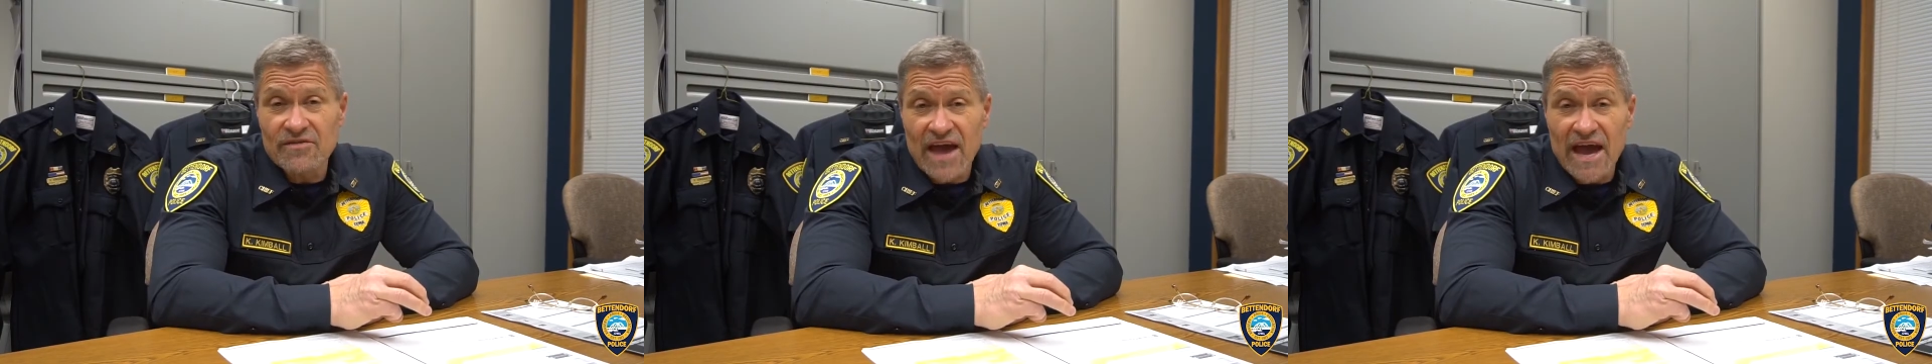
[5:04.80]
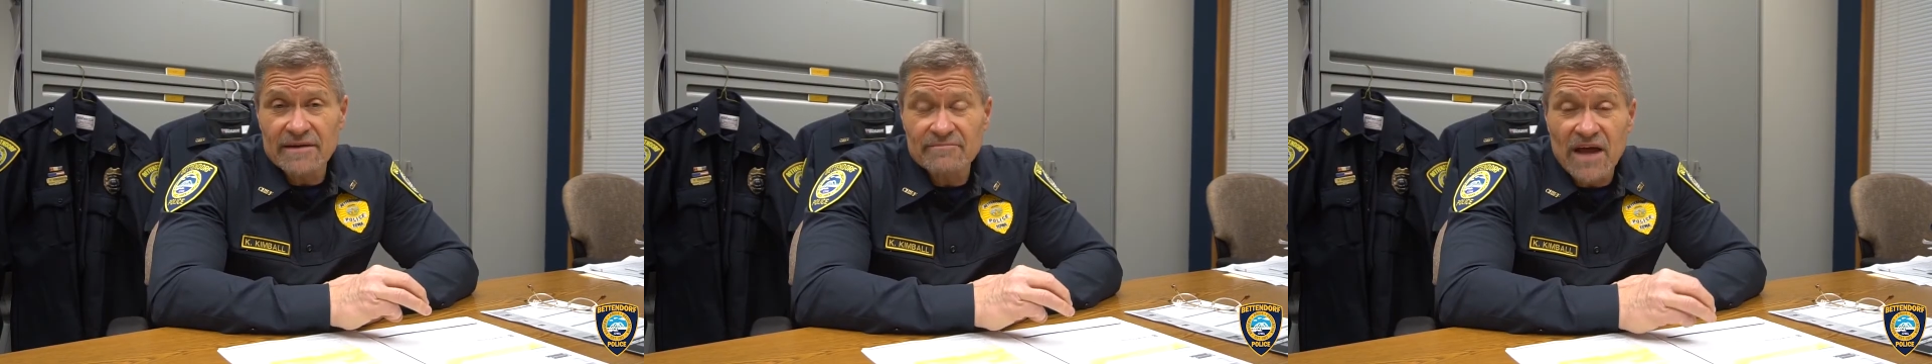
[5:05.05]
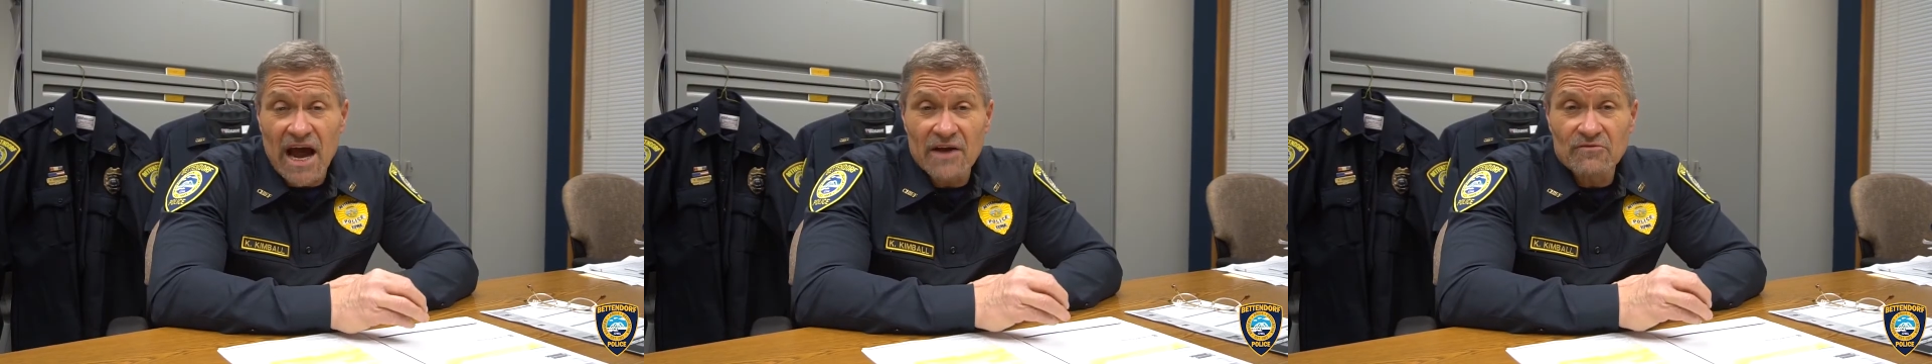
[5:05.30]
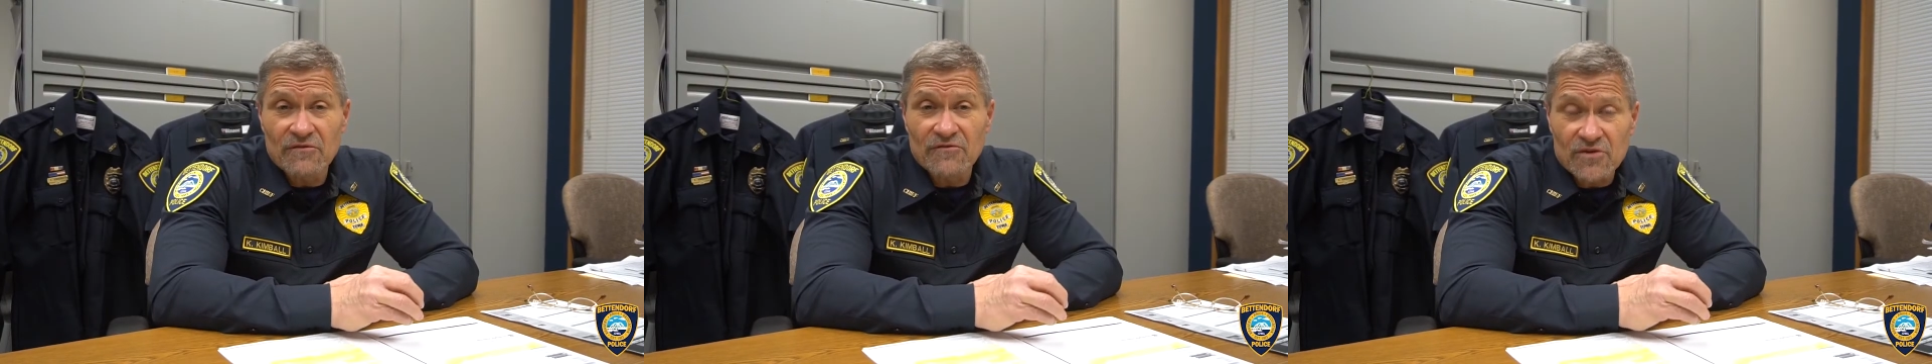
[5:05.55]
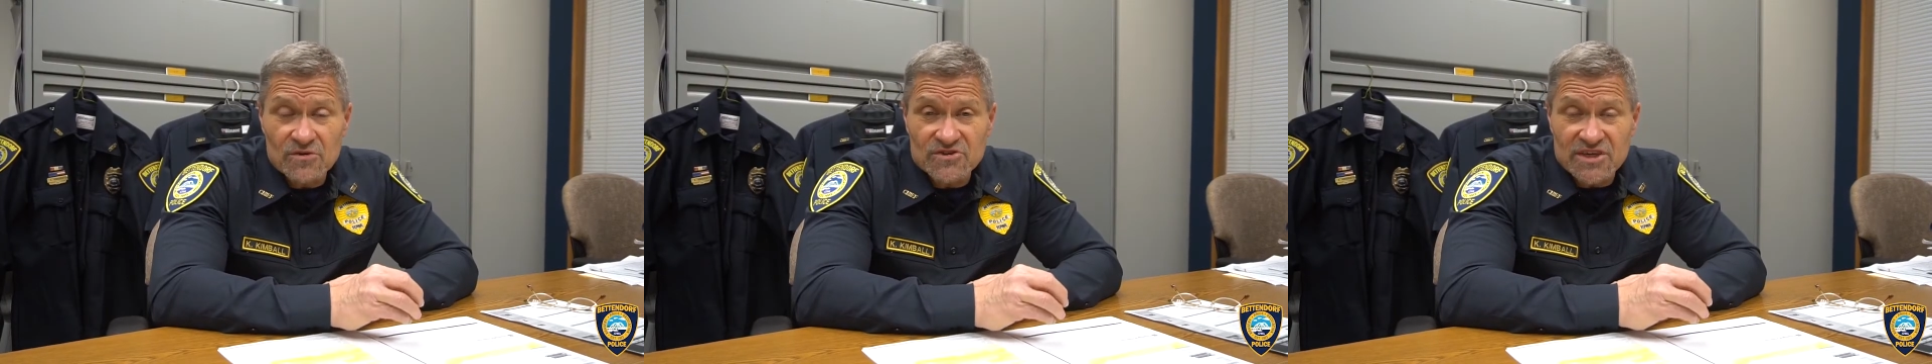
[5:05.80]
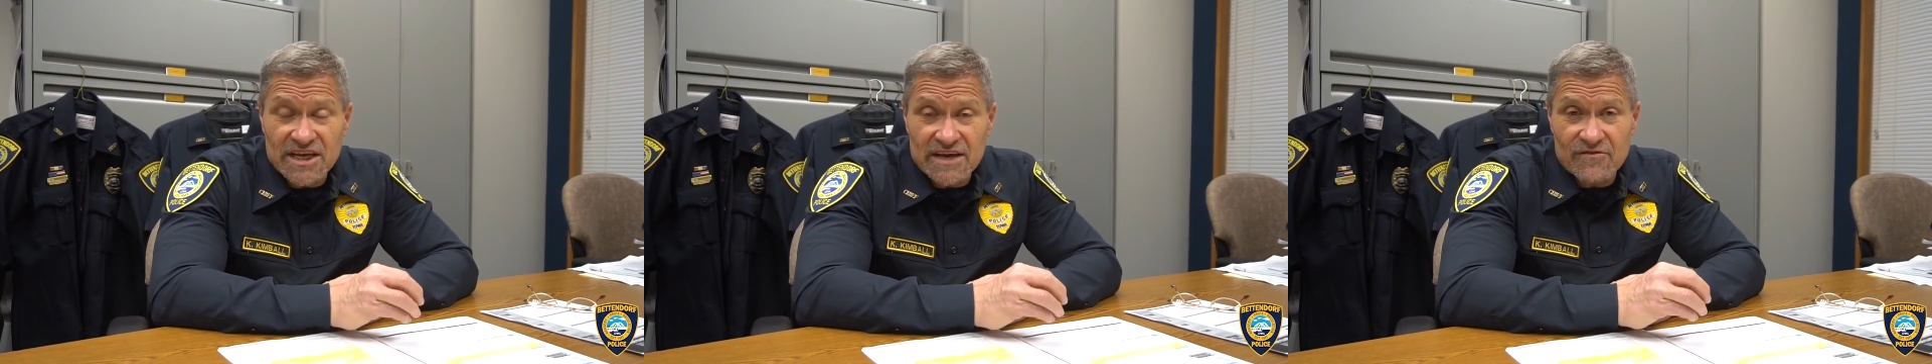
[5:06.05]
that. I
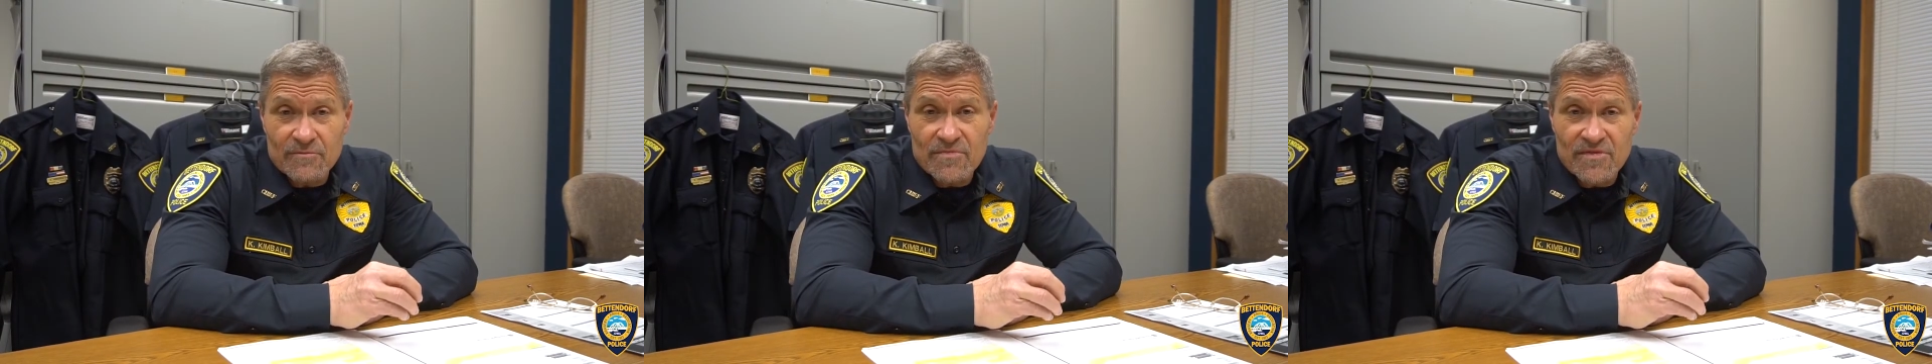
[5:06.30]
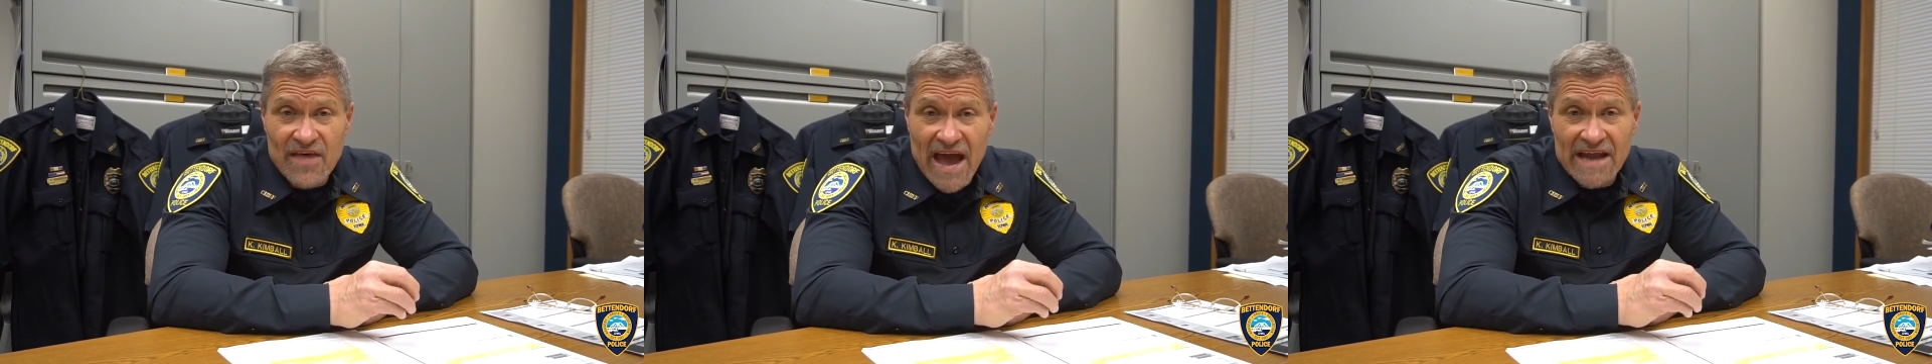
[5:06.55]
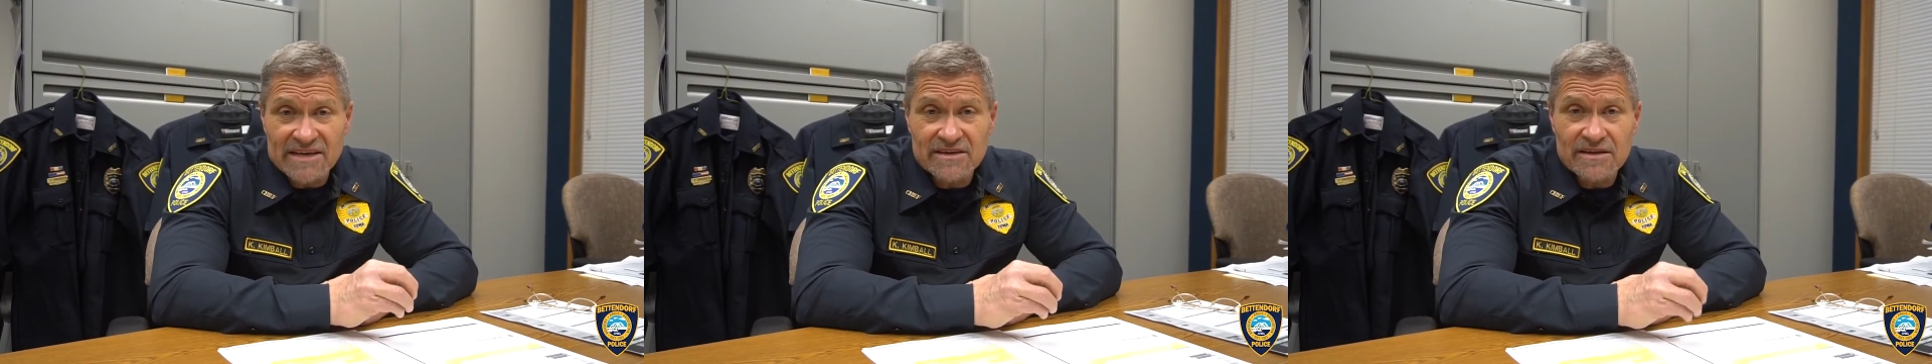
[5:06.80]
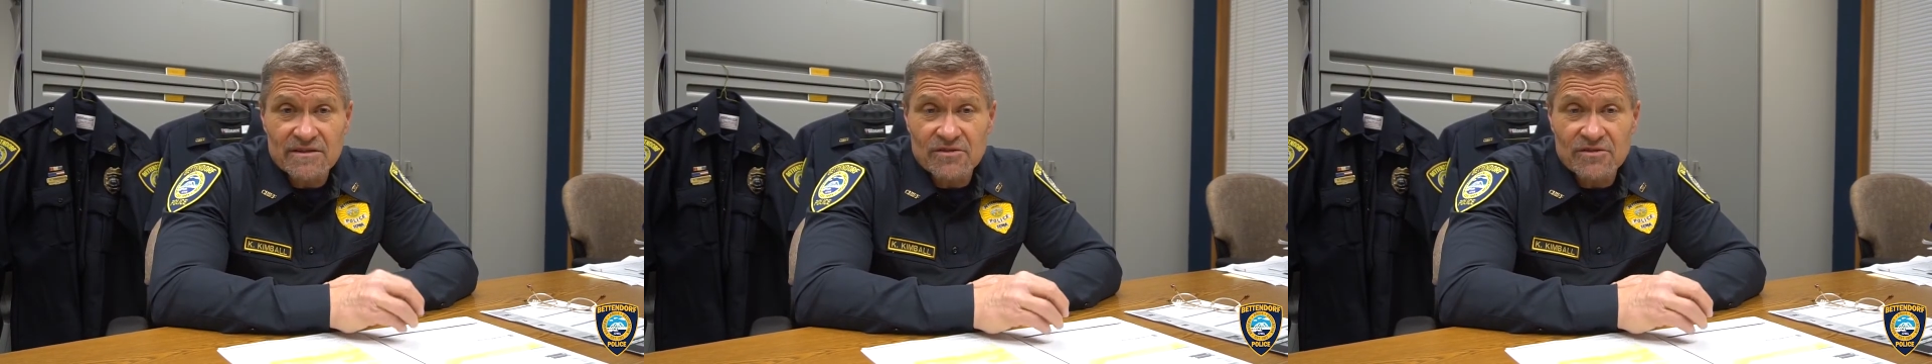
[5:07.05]
refused to give him that